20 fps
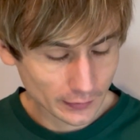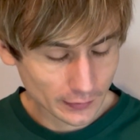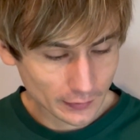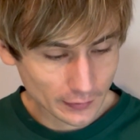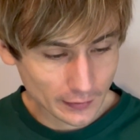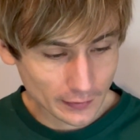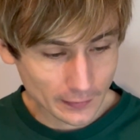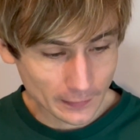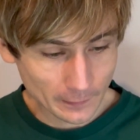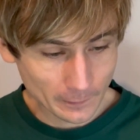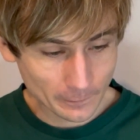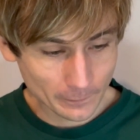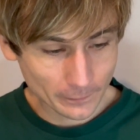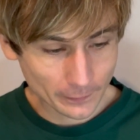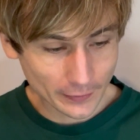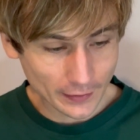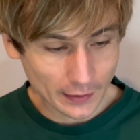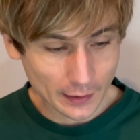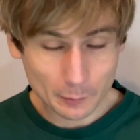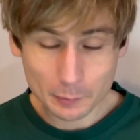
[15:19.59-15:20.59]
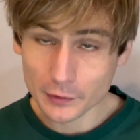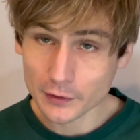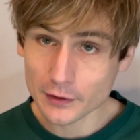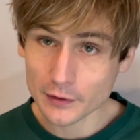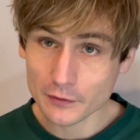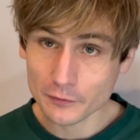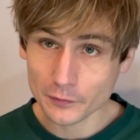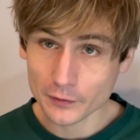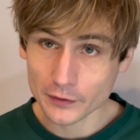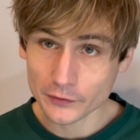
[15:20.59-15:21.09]
That happened in
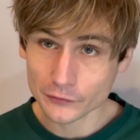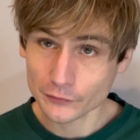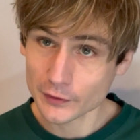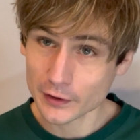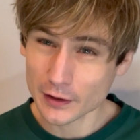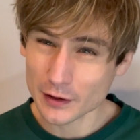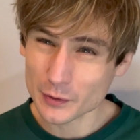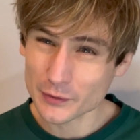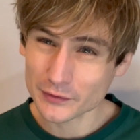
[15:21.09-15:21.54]
the first video.